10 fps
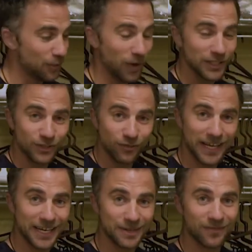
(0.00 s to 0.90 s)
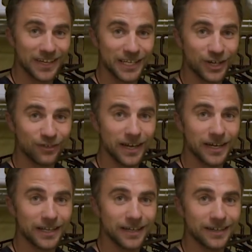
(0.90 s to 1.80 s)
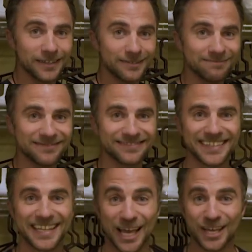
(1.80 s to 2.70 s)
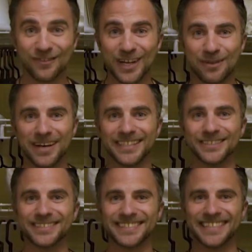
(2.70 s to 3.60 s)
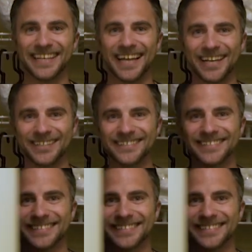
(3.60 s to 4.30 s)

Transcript: watch a random video right here. Thank you very much. See you later.